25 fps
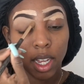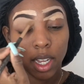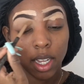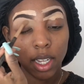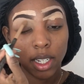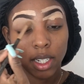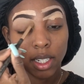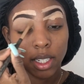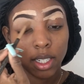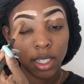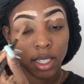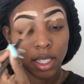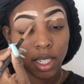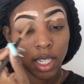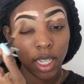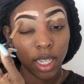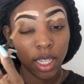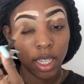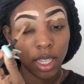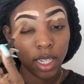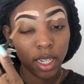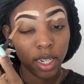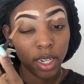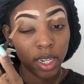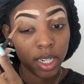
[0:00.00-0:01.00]

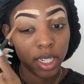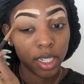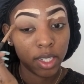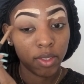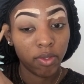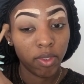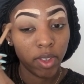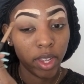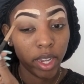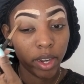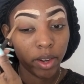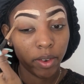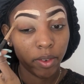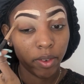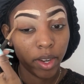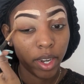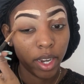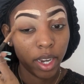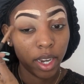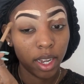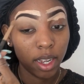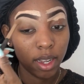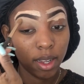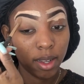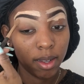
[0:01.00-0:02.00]
concealer is
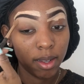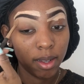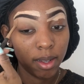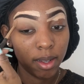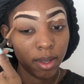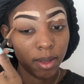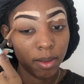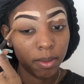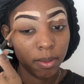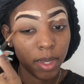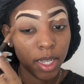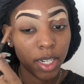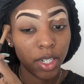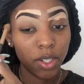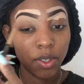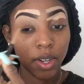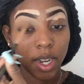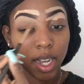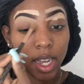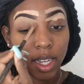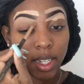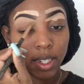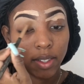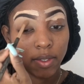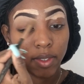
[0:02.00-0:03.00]
very, it
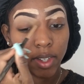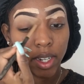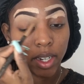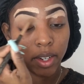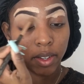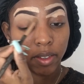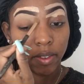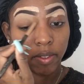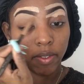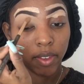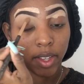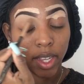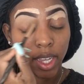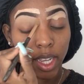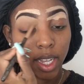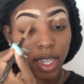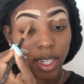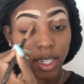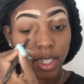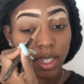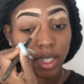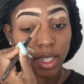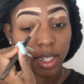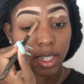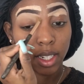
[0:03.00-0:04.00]
dries very
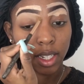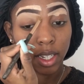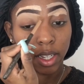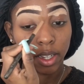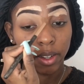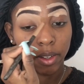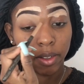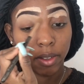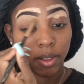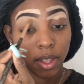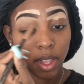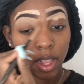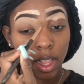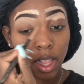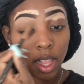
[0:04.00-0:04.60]
fast, so